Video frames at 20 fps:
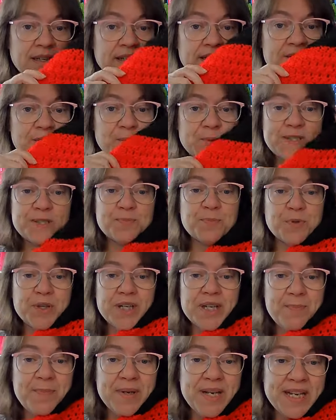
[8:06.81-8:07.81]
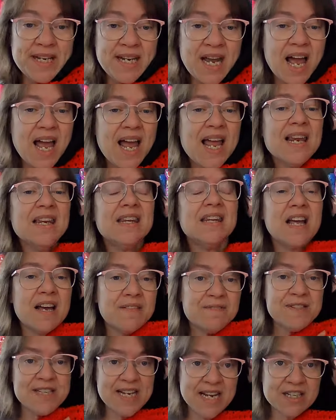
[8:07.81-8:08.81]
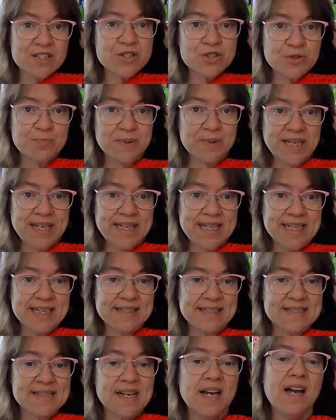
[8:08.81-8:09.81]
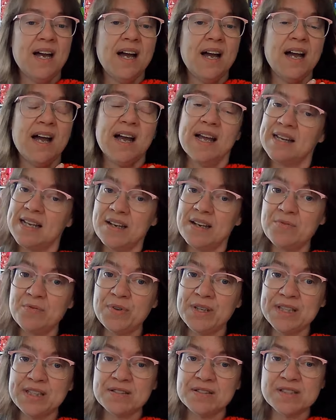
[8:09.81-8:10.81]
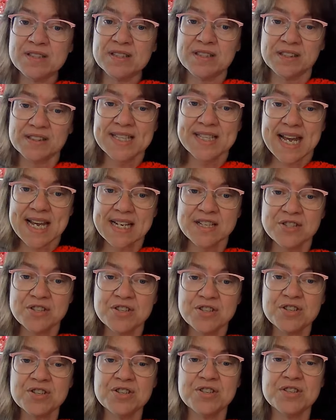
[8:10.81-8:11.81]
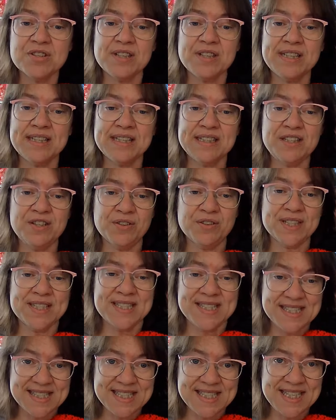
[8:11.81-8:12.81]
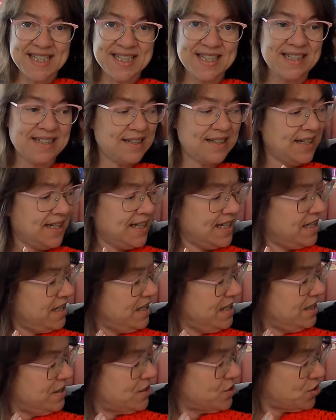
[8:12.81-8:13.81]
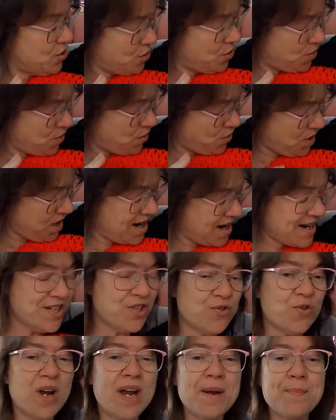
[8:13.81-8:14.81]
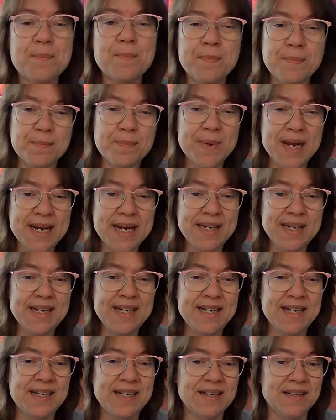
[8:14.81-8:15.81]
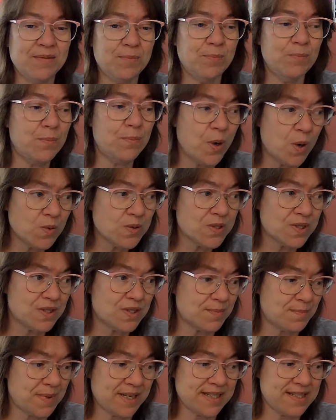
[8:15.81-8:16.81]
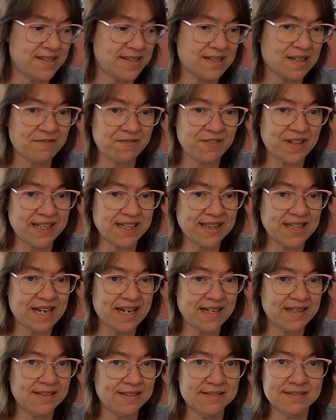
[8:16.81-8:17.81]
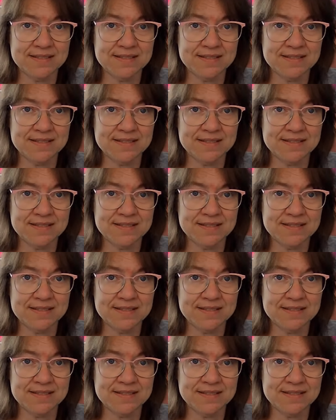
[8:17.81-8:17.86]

So it's pretty big. I love texture blankets. I love when there's a little texture and you can see it. So I try making most of my stuff like that.